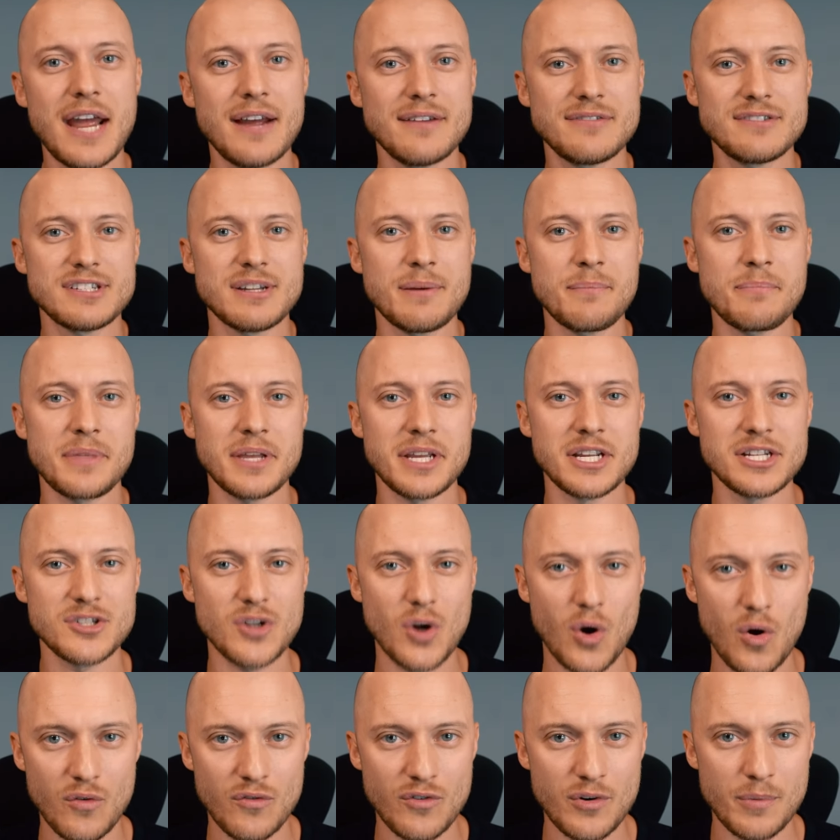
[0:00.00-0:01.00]
if something is
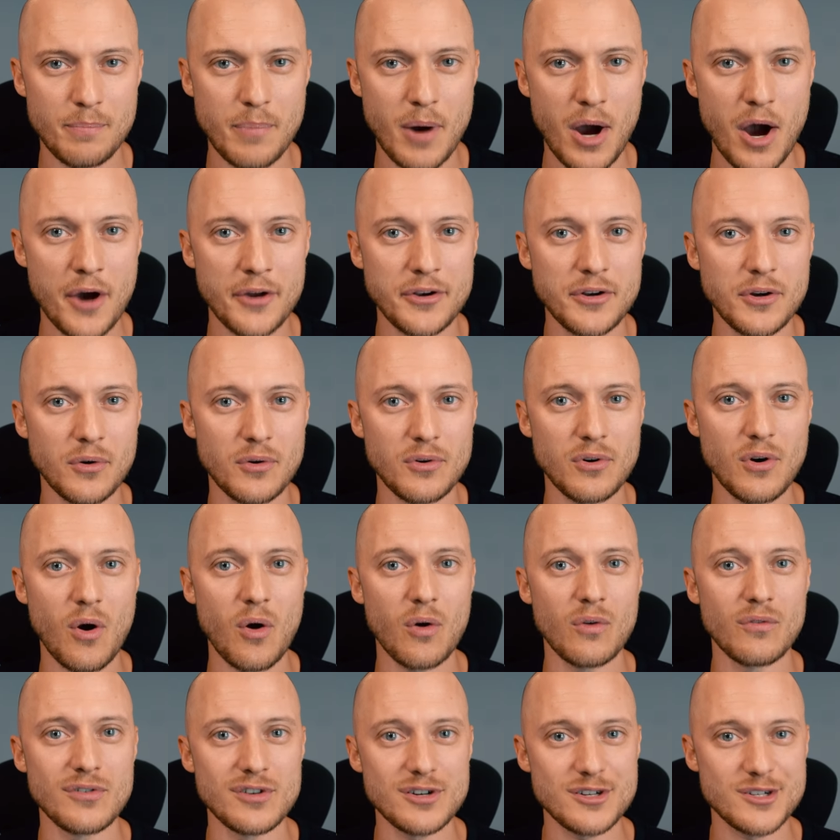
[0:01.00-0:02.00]
overbought or
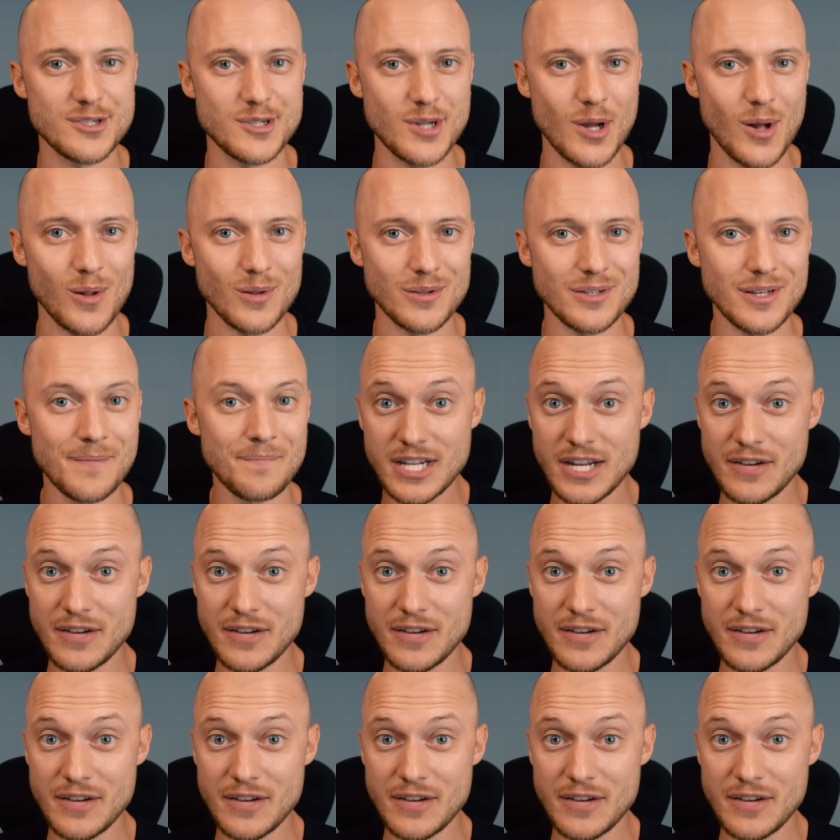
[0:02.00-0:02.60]
oversold.